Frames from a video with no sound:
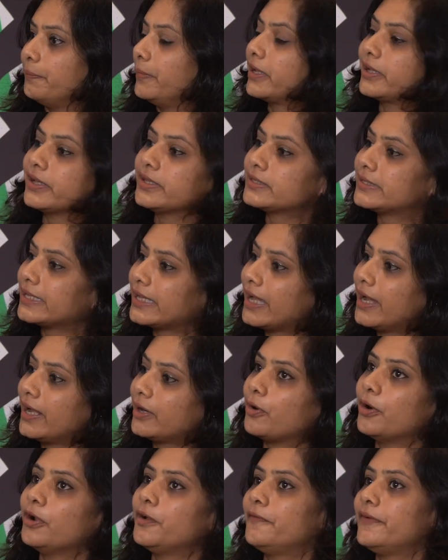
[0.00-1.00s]
because they are
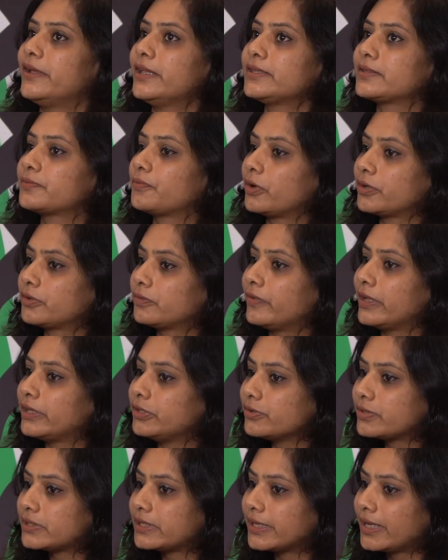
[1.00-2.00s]
always, what when
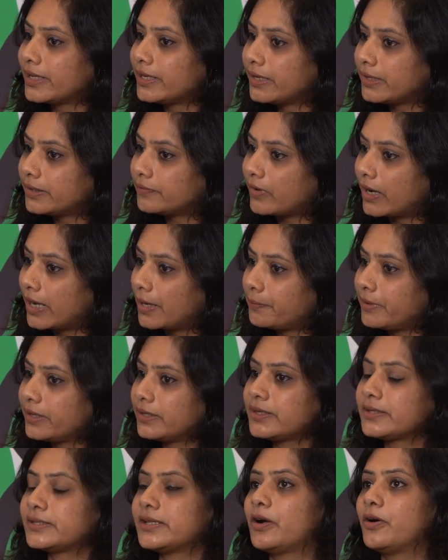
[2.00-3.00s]
you say an
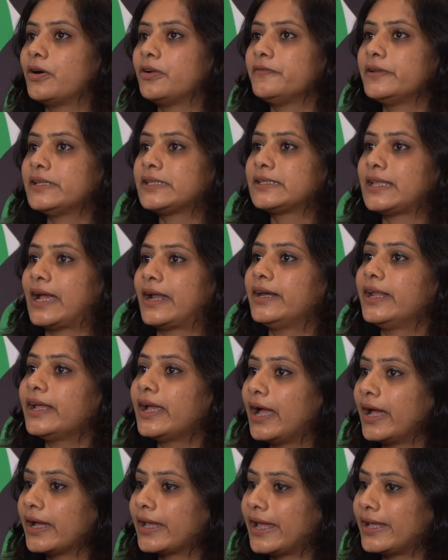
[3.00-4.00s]
environmentalist, they are always
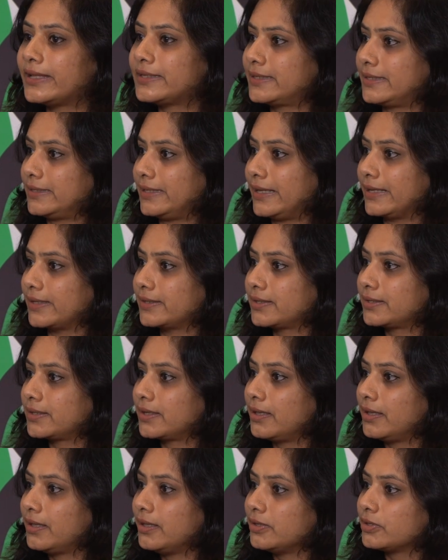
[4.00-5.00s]
standing against things.
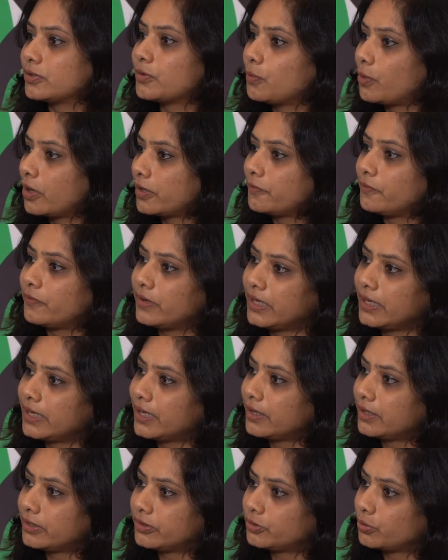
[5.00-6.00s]
So what we
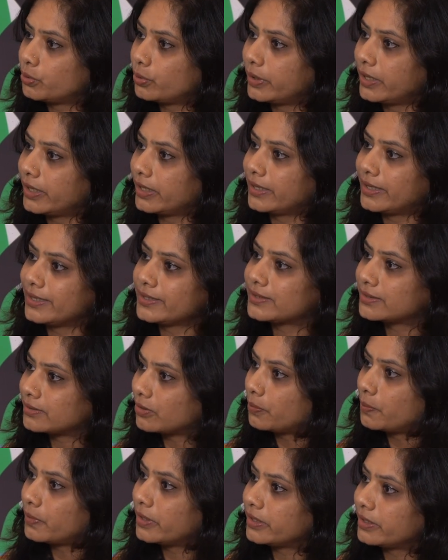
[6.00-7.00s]
are doing is
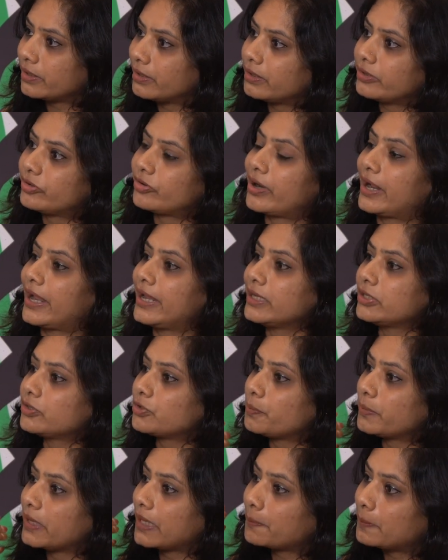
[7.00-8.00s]
over here trying
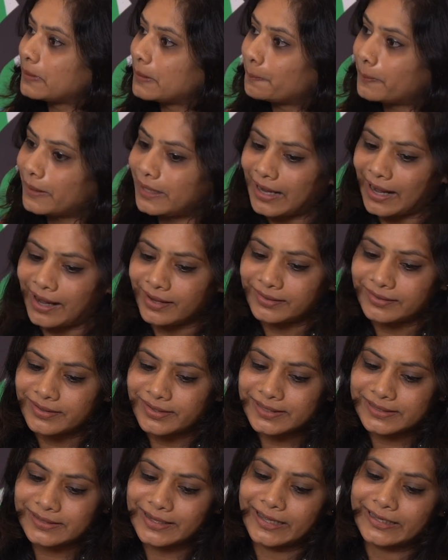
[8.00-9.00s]
to make people
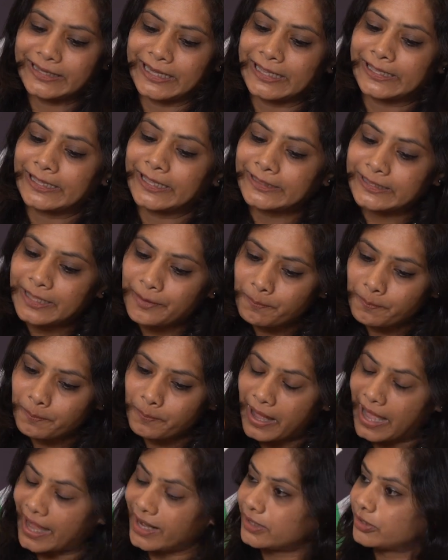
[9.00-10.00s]
understand, taking them
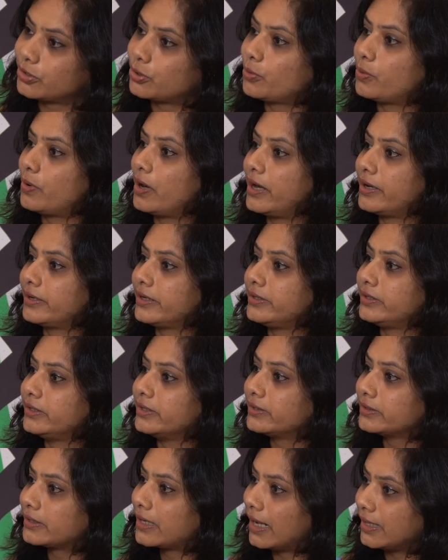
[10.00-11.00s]
back to our
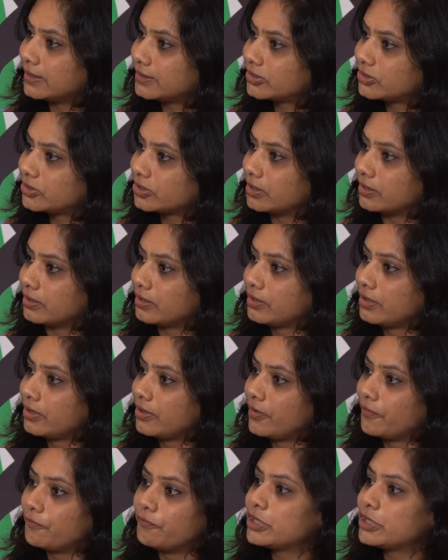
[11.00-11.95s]
Indian culture, right.